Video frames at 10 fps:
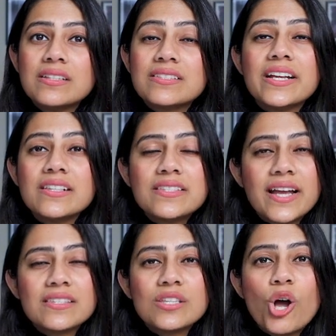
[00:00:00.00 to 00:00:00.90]
the skill
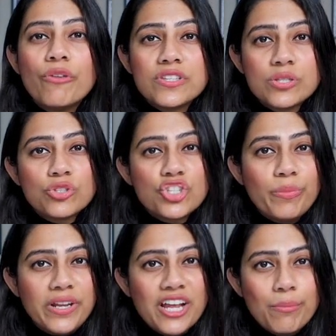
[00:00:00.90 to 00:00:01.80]
sets of a social
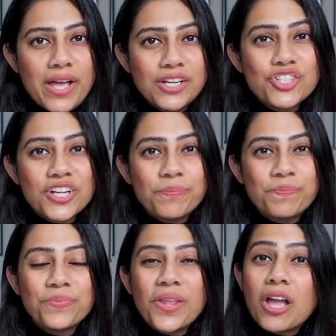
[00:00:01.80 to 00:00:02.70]
media manager.
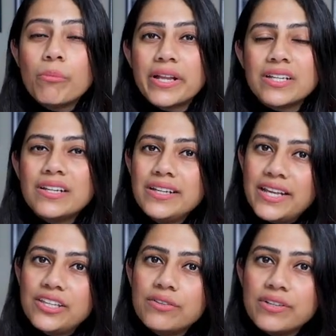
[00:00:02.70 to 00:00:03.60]
But
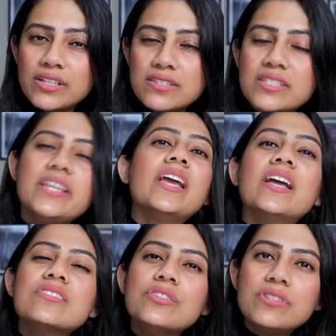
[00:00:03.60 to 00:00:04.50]
like you can see,
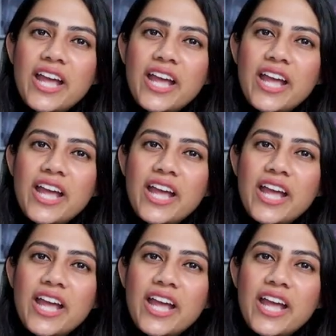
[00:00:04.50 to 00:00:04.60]
as you